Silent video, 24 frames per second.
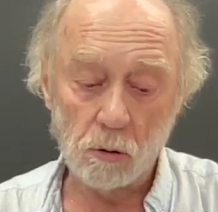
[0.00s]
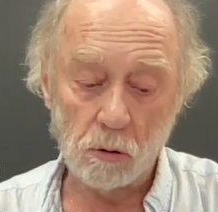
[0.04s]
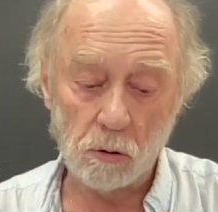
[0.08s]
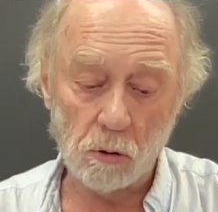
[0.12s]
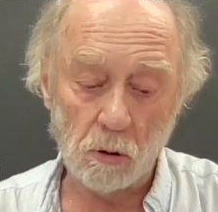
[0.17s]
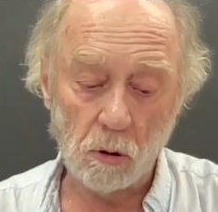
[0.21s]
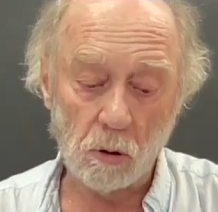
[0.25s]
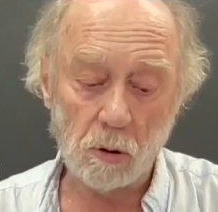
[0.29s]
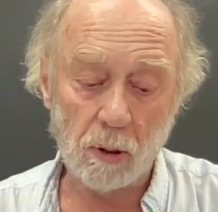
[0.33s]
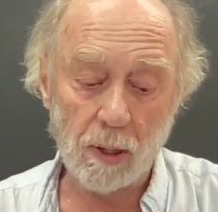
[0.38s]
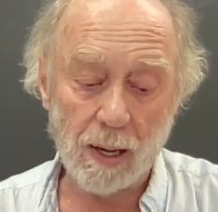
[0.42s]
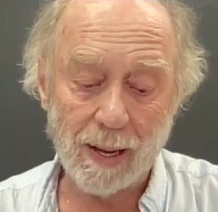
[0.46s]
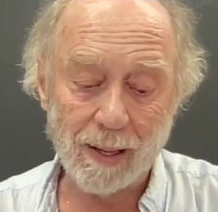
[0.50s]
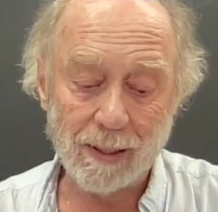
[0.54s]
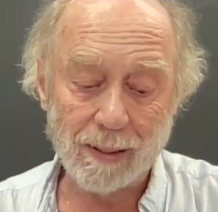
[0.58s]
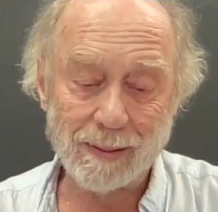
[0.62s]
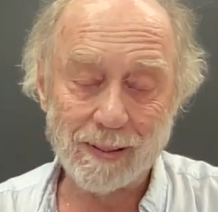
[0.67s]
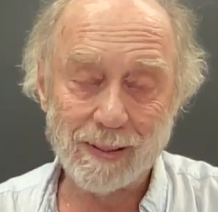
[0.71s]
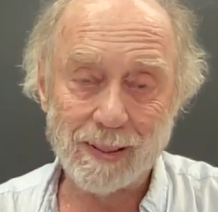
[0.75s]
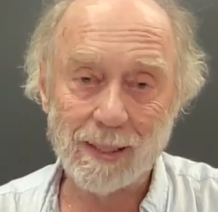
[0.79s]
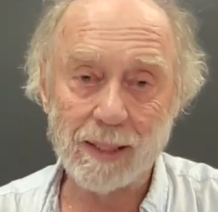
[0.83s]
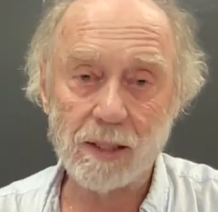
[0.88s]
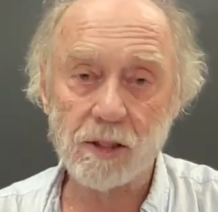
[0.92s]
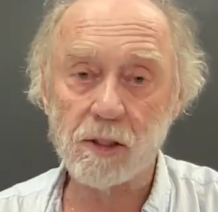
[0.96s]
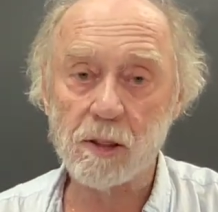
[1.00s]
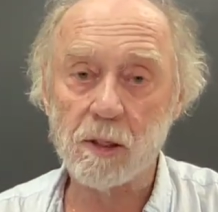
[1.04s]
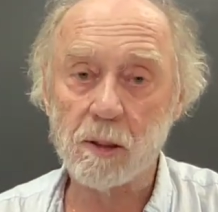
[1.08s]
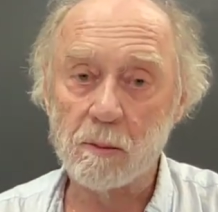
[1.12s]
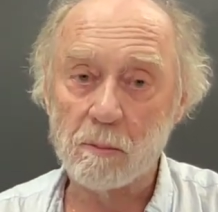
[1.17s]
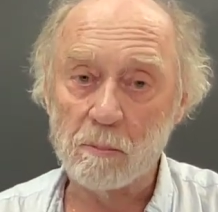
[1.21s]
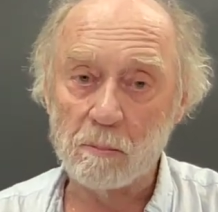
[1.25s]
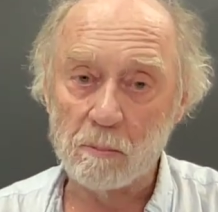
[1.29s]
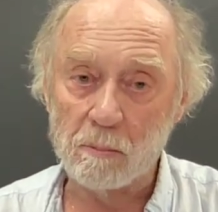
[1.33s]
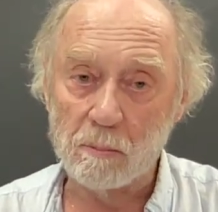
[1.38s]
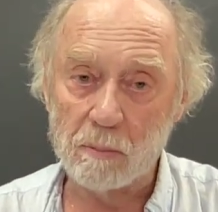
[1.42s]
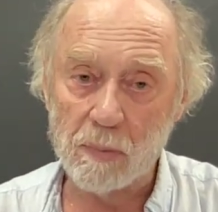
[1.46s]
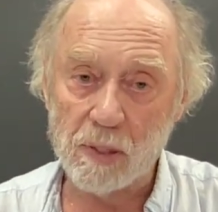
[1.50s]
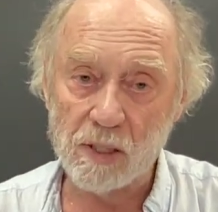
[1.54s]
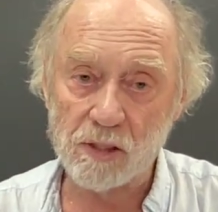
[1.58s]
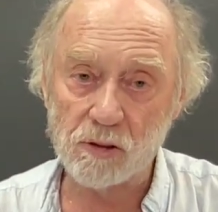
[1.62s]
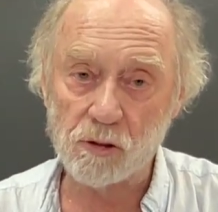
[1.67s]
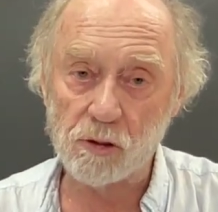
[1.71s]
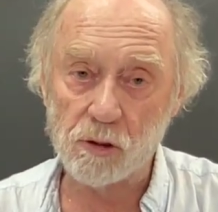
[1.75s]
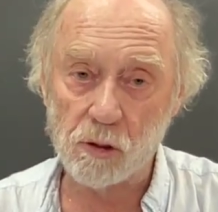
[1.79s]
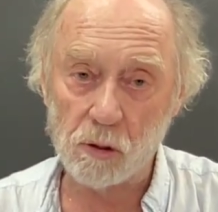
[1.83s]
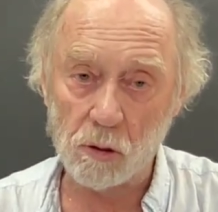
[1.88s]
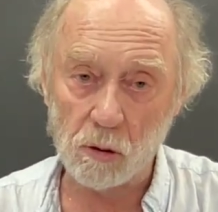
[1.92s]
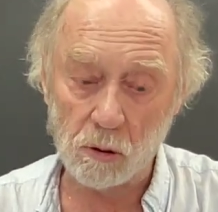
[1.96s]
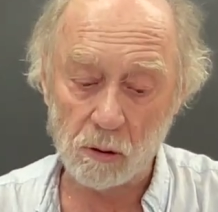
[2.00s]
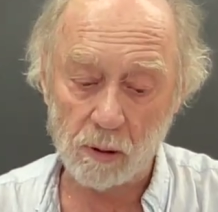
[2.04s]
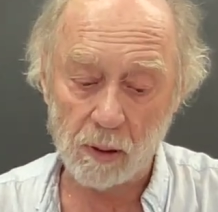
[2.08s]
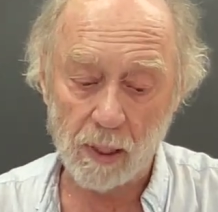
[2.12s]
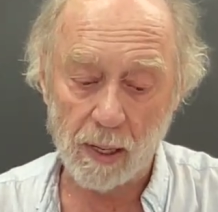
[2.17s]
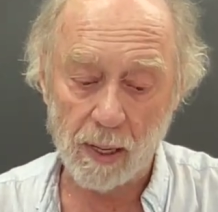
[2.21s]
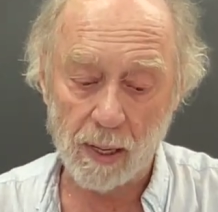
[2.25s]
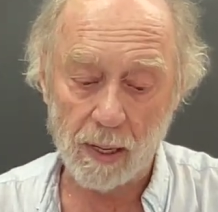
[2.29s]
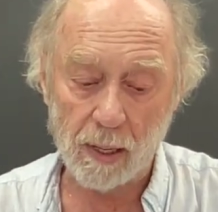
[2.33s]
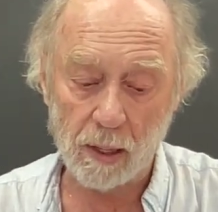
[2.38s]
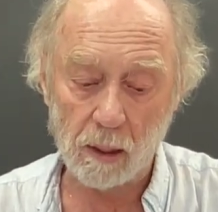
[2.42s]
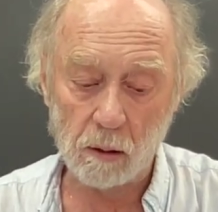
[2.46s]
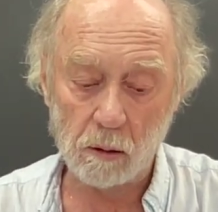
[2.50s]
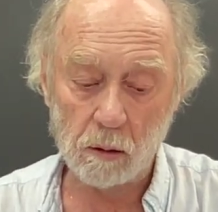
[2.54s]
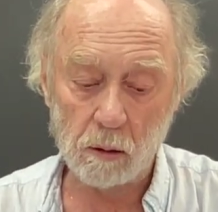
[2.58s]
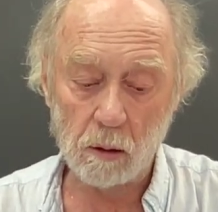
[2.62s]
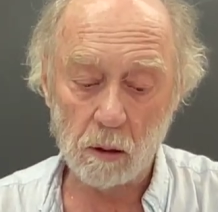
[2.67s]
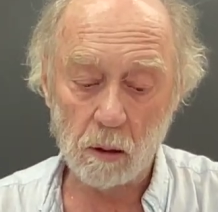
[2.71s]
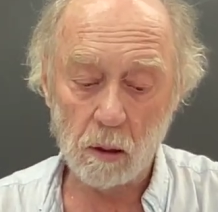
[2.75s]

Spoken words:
de l'artiste missionnaire